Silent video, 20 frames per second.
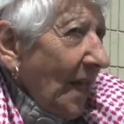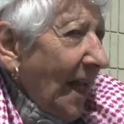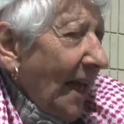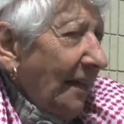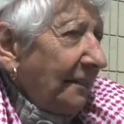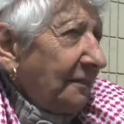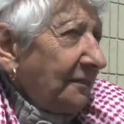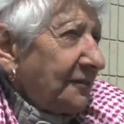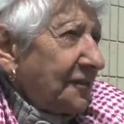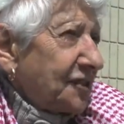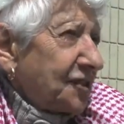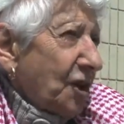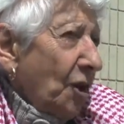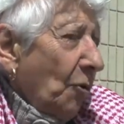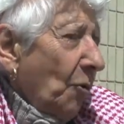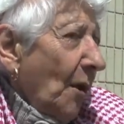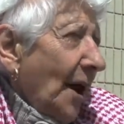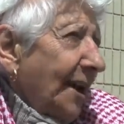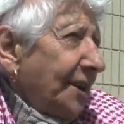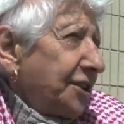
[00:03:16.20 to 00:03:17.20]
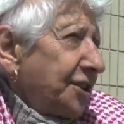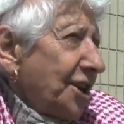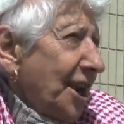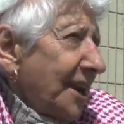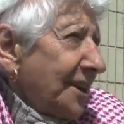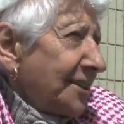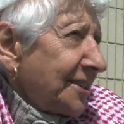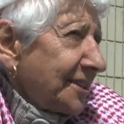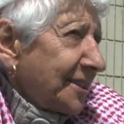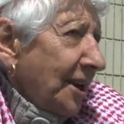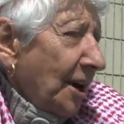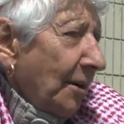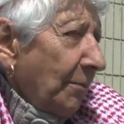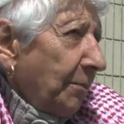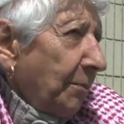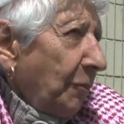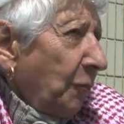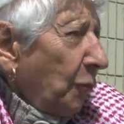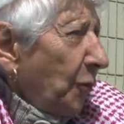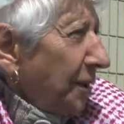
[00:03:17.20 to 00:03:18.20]
And so I chased up
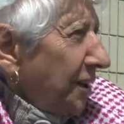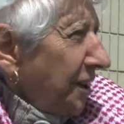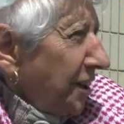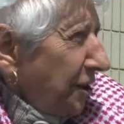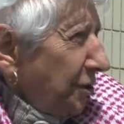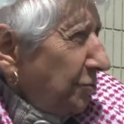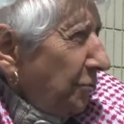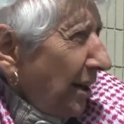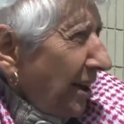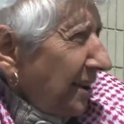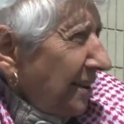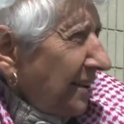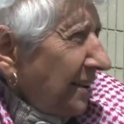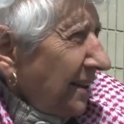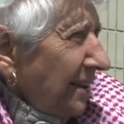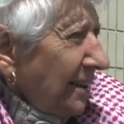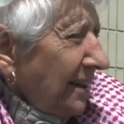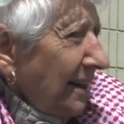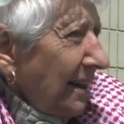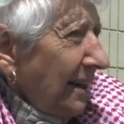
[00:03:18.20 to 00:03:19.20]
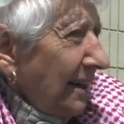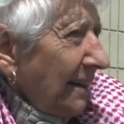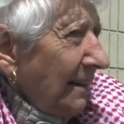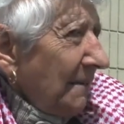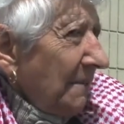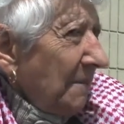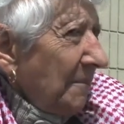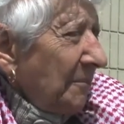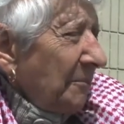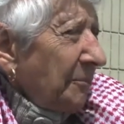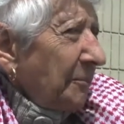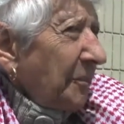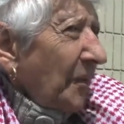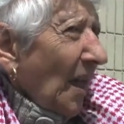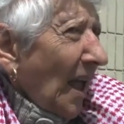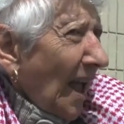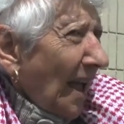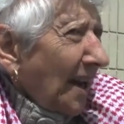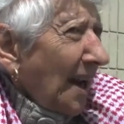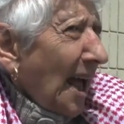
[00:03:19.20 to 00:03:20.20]
what he'd written,
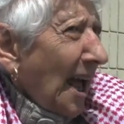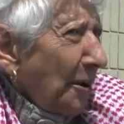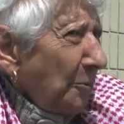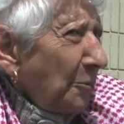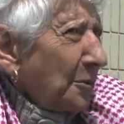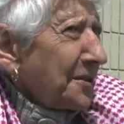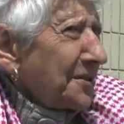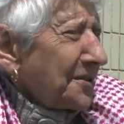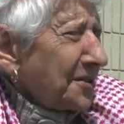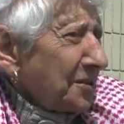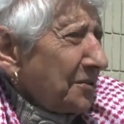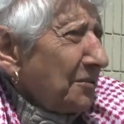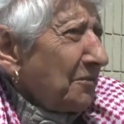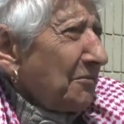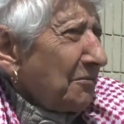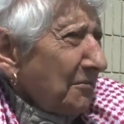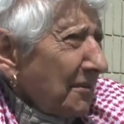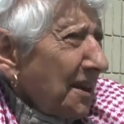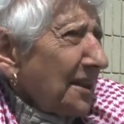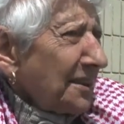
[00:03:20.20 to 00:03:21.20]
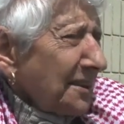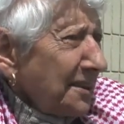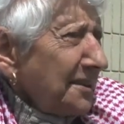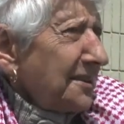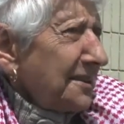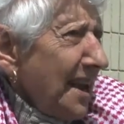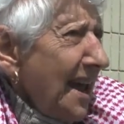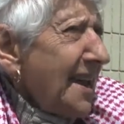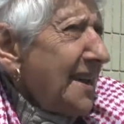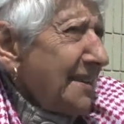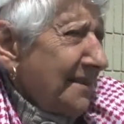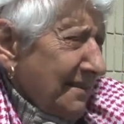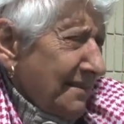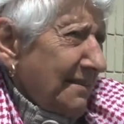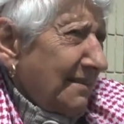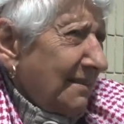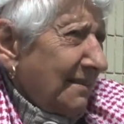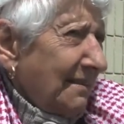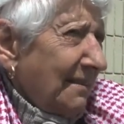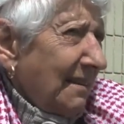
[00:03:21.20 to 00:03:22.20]
and I was really
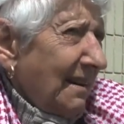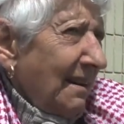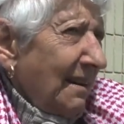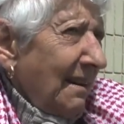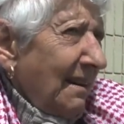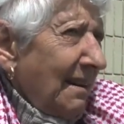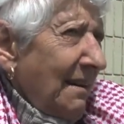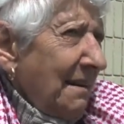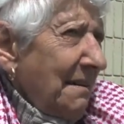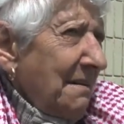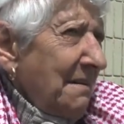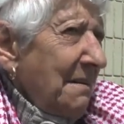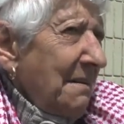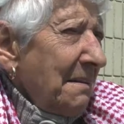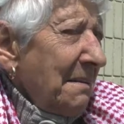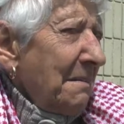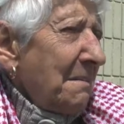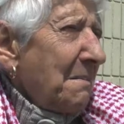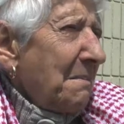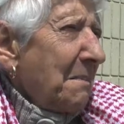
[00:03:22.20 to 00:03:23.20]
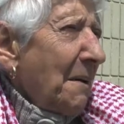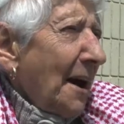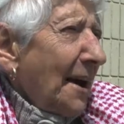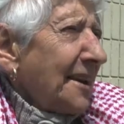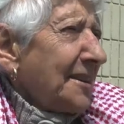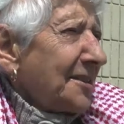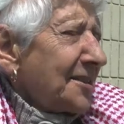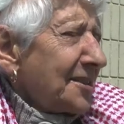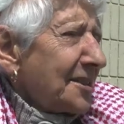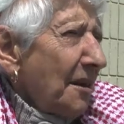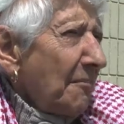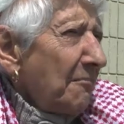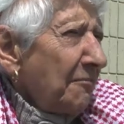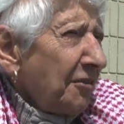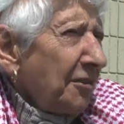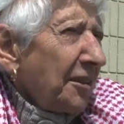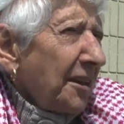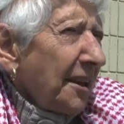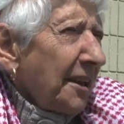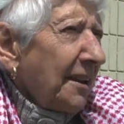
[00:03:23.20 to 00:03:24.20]
taken by
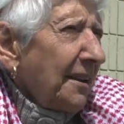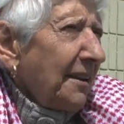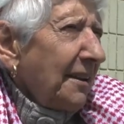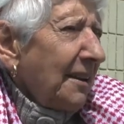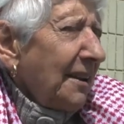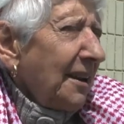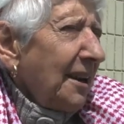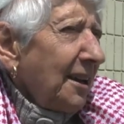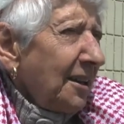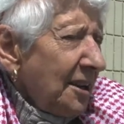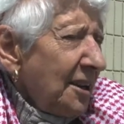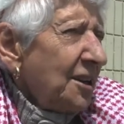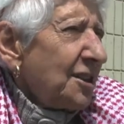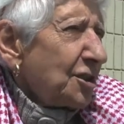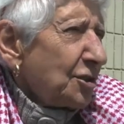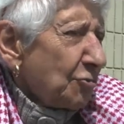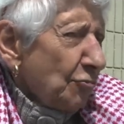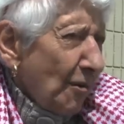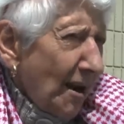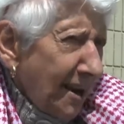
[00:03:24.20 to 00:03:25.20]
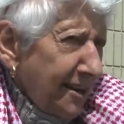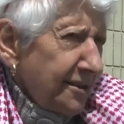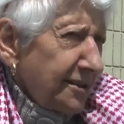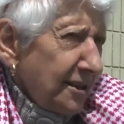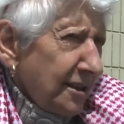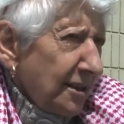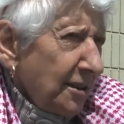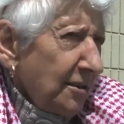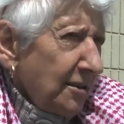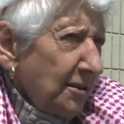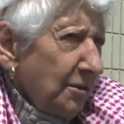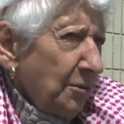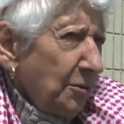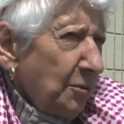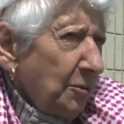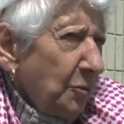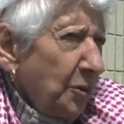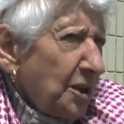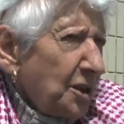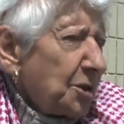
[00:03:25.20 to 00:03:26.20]
something in his writing,
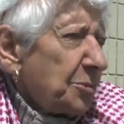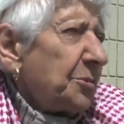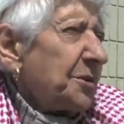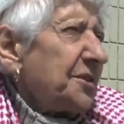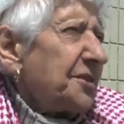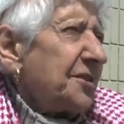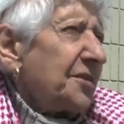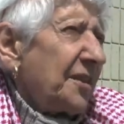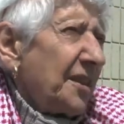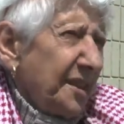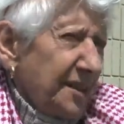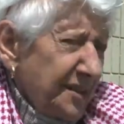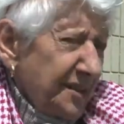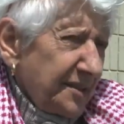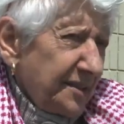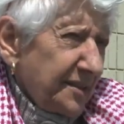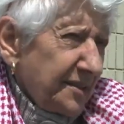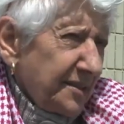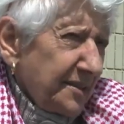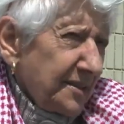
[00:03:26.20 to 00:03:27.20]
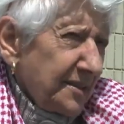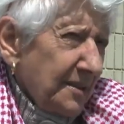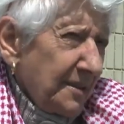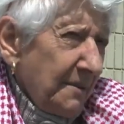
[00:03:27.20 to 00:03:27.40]
which was this.